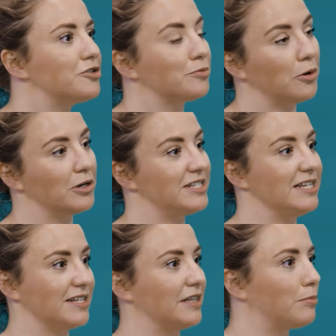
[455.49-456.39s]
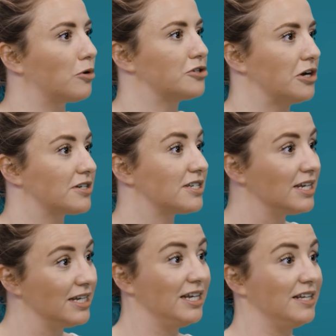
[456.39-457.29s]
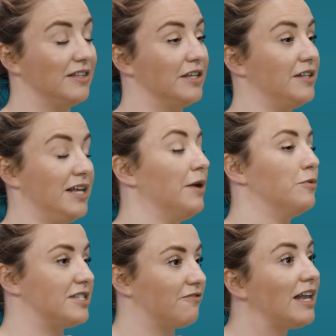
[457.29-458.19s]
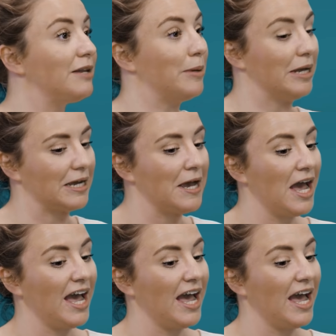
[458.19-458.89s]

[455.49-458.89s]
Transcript: policies and the product that it was developing.